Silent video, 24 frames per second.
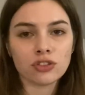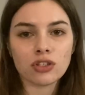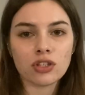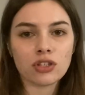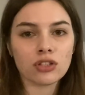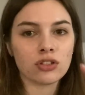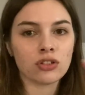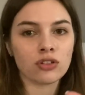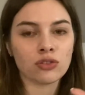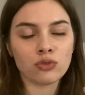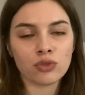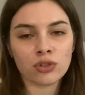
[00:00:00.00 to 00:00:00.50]
this
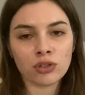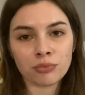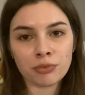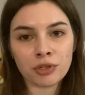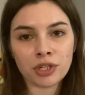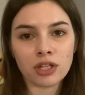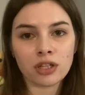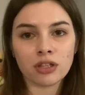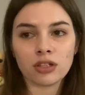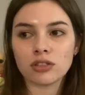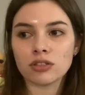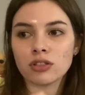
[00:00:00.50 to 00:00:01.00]
long doing a
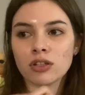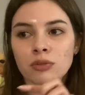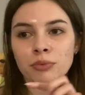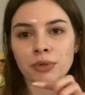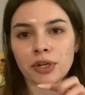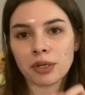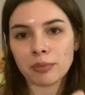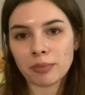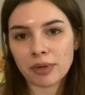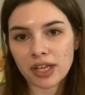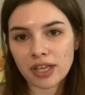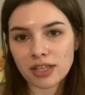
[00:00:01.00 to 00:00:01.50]
reading, this long
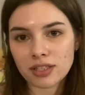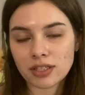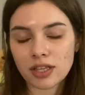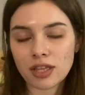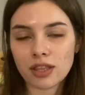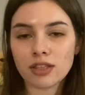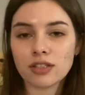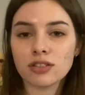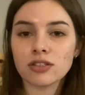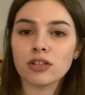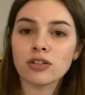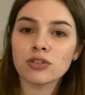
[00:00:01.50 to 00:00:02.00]
writing my essay,
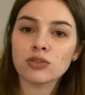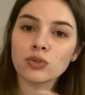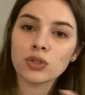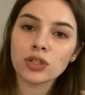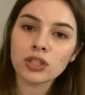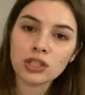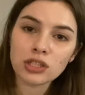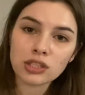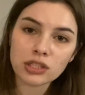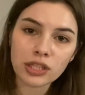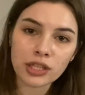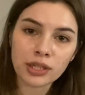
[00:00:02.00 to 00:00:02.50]
this long doing
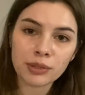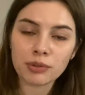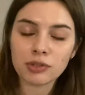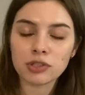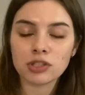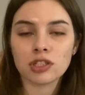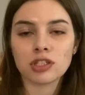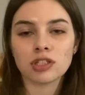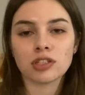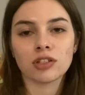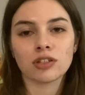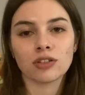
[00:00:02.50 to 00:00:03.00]
this language,
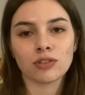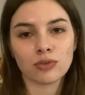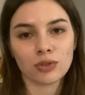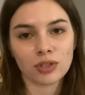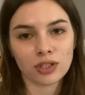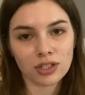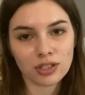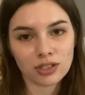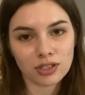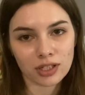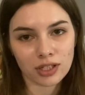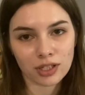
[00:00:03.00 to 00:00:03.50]
this long doing
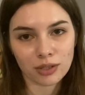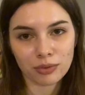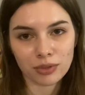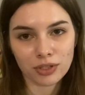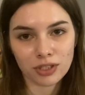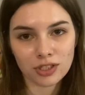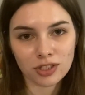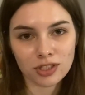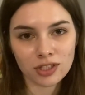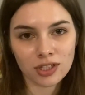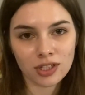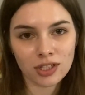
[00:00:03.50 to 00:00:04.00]
this
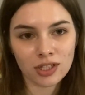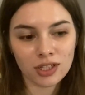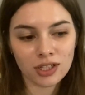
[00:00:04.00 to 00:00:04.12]
language.